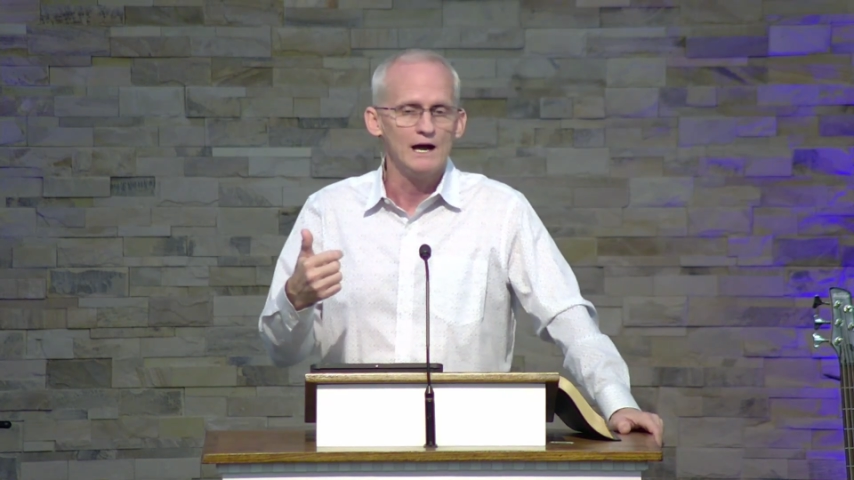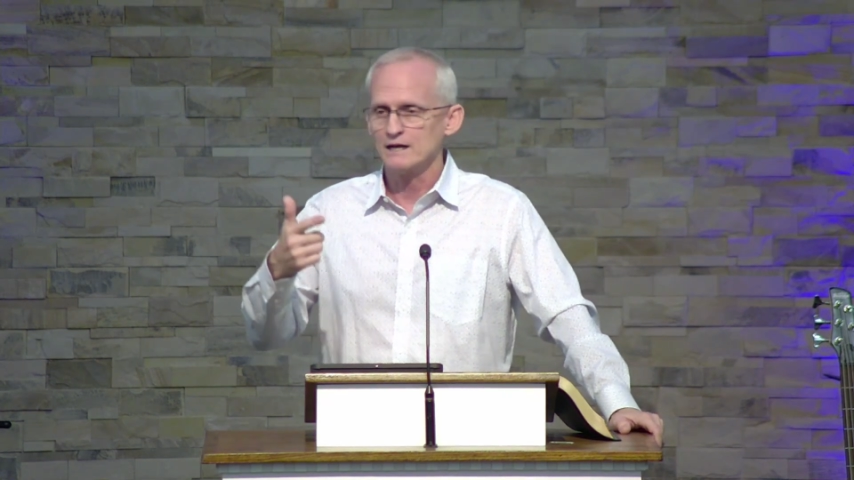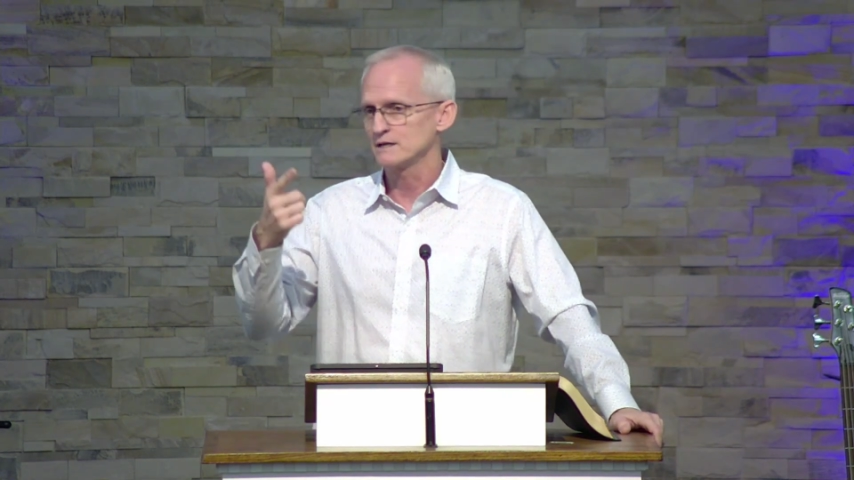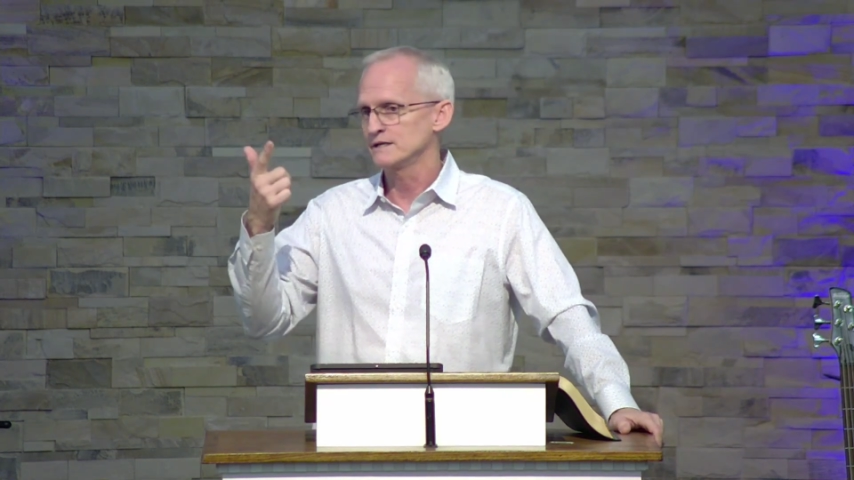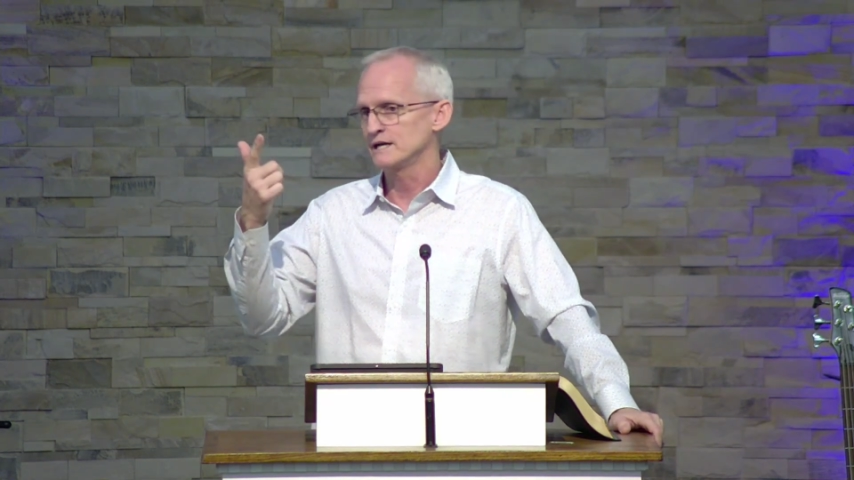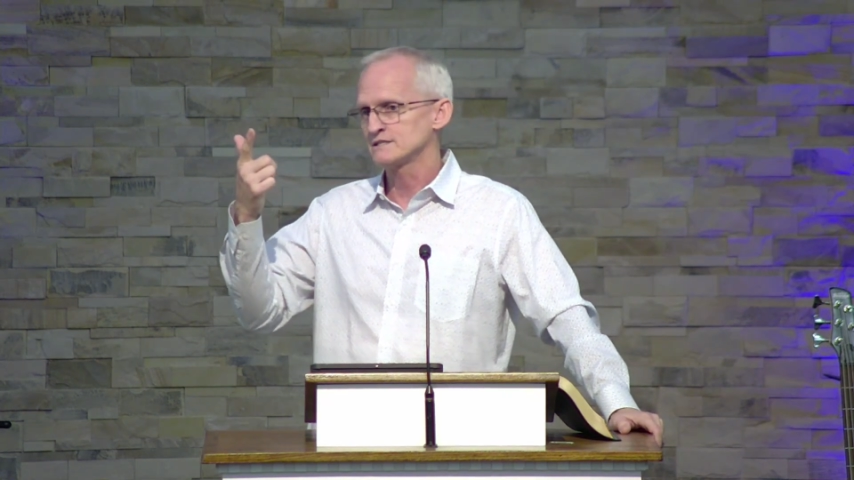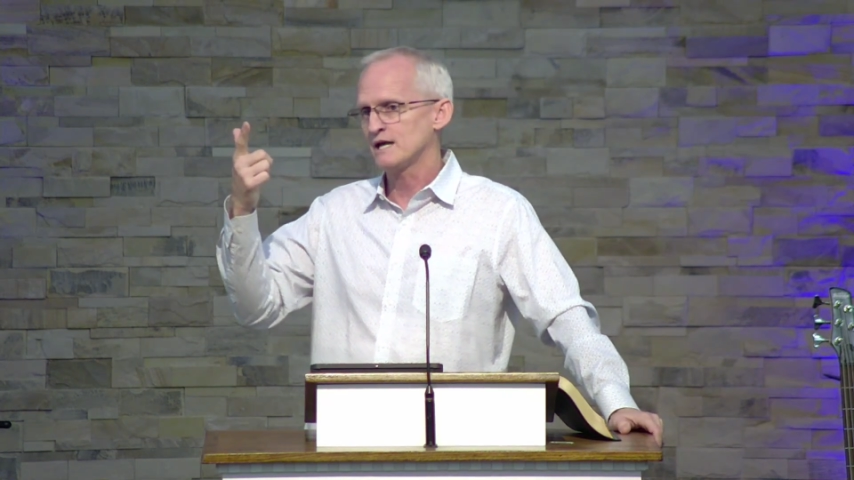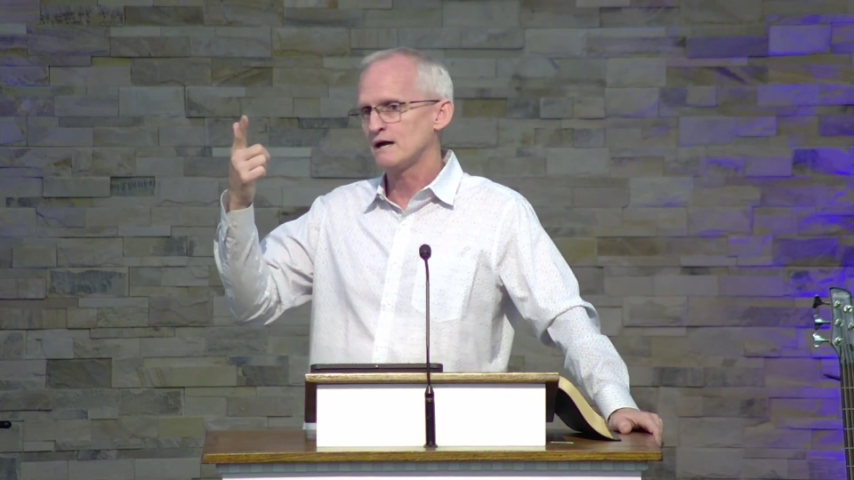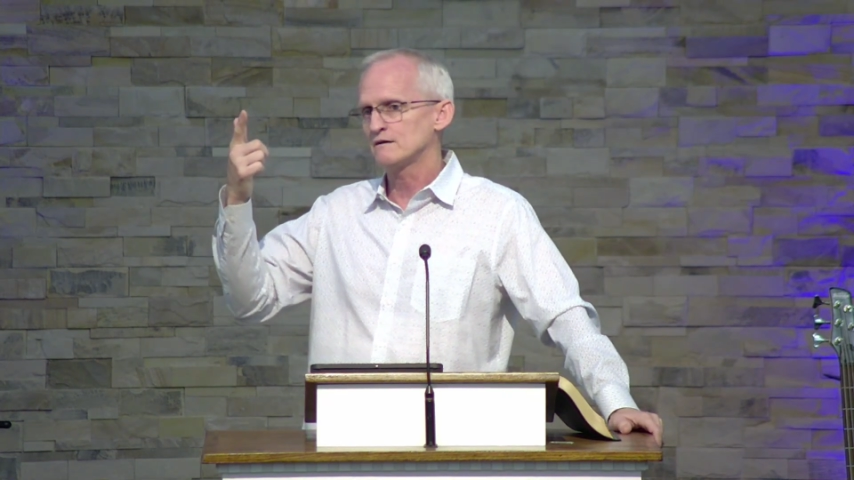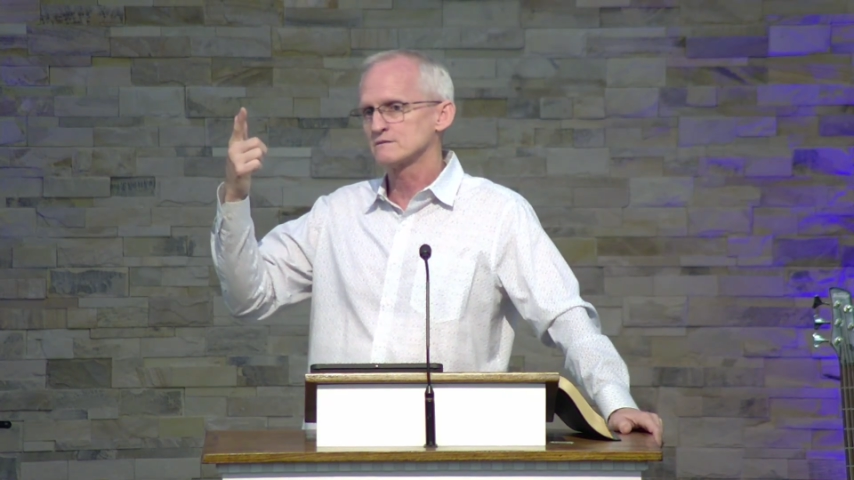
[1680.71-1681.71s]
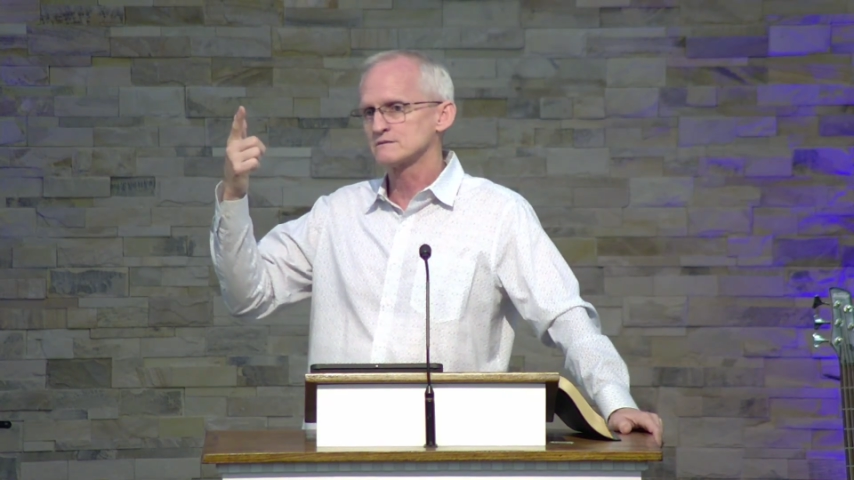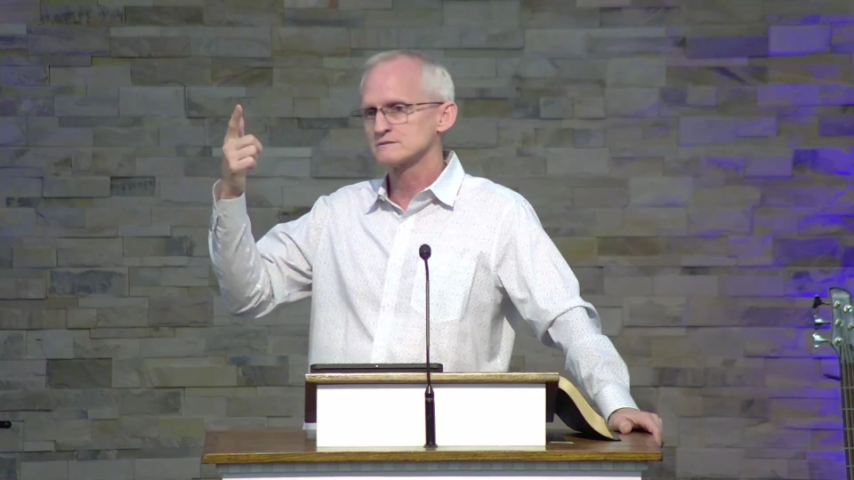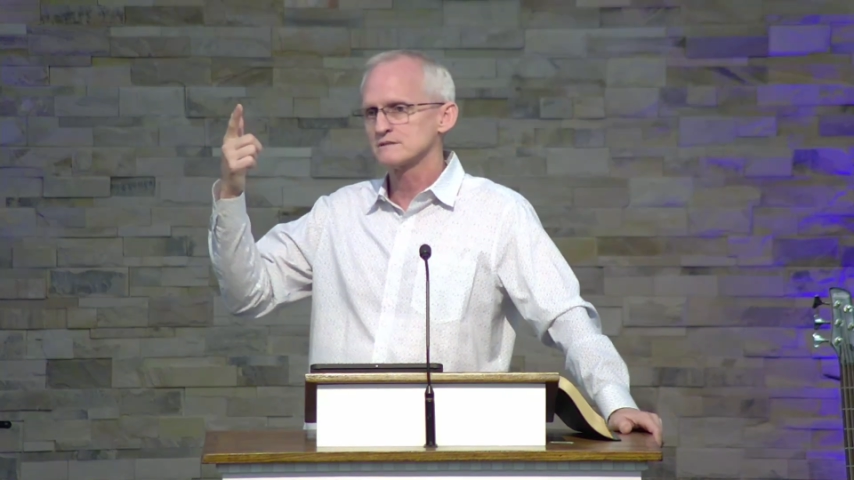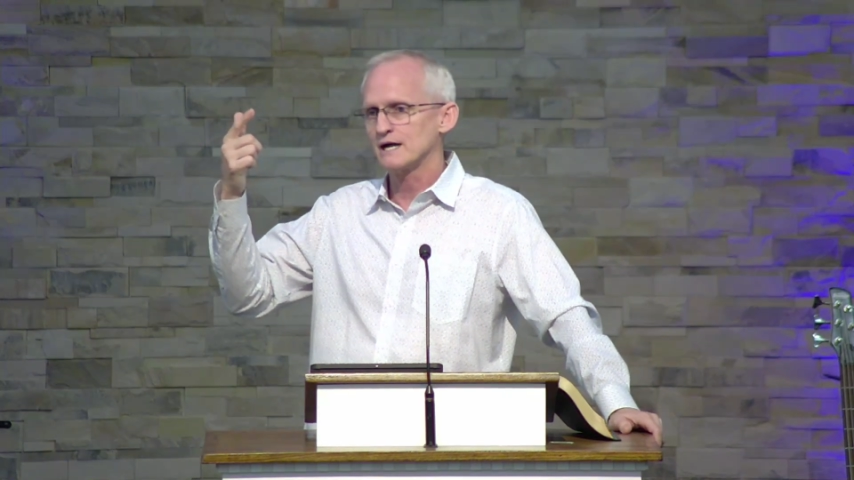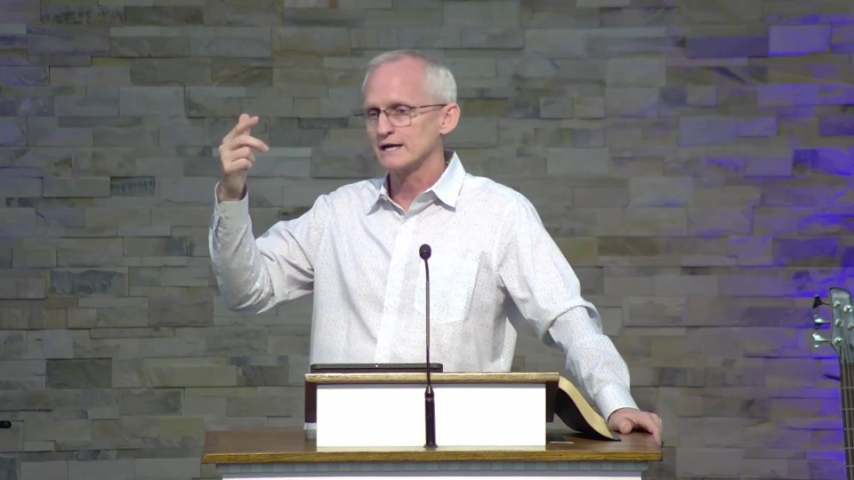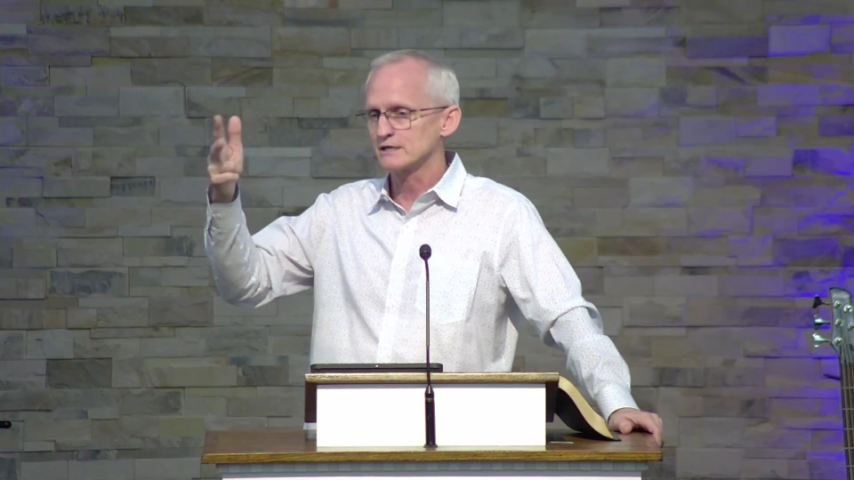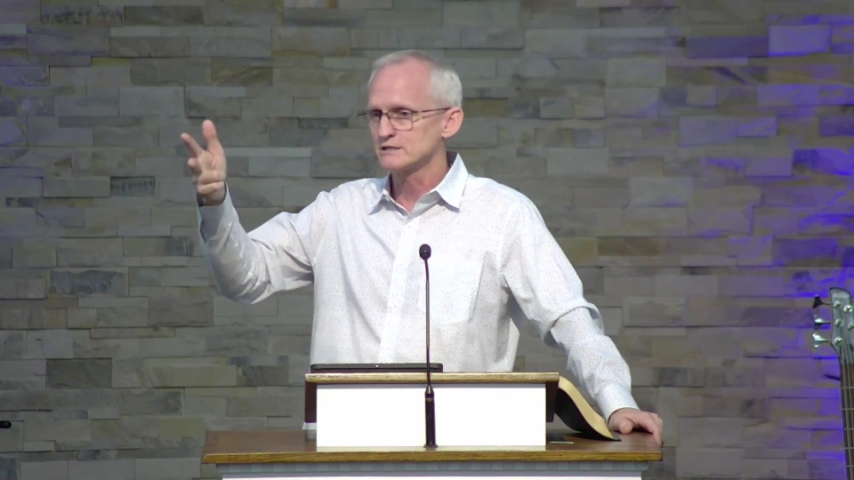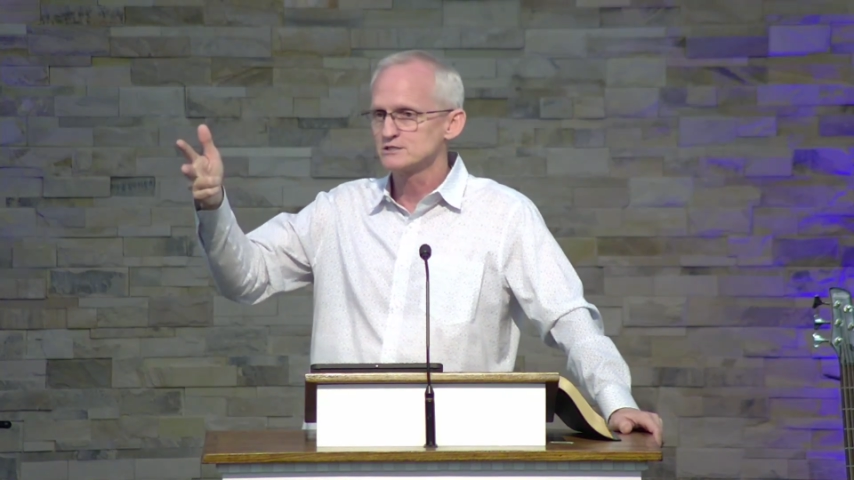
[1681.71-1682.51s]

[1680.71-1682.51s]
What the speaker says: I got a nice house. I got